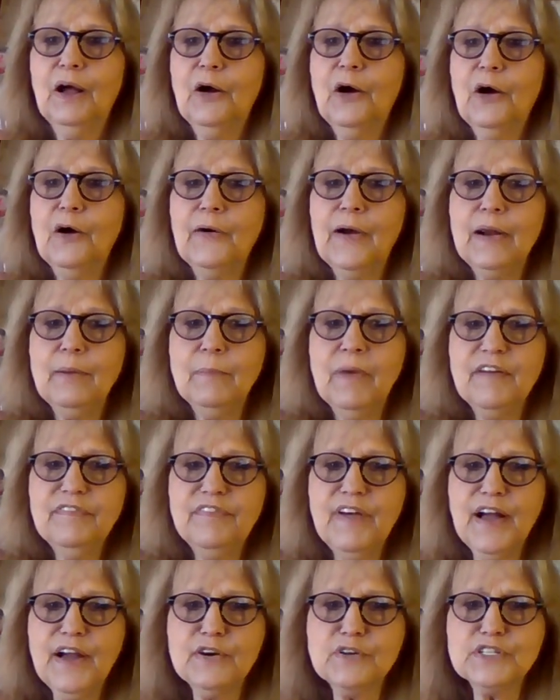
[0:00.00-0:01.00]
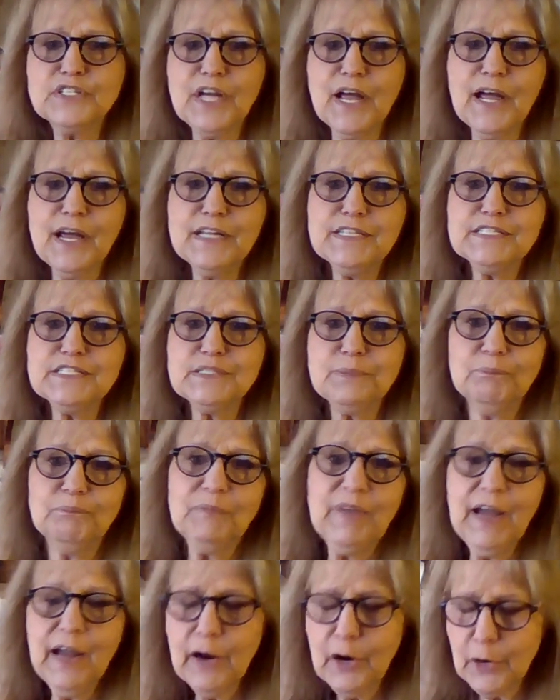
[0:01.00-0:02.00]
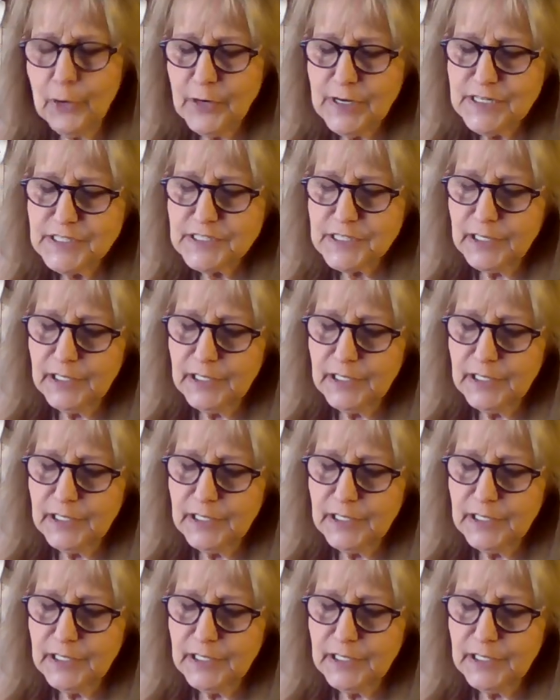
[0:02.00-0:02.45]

All right, my fire signs, Aries,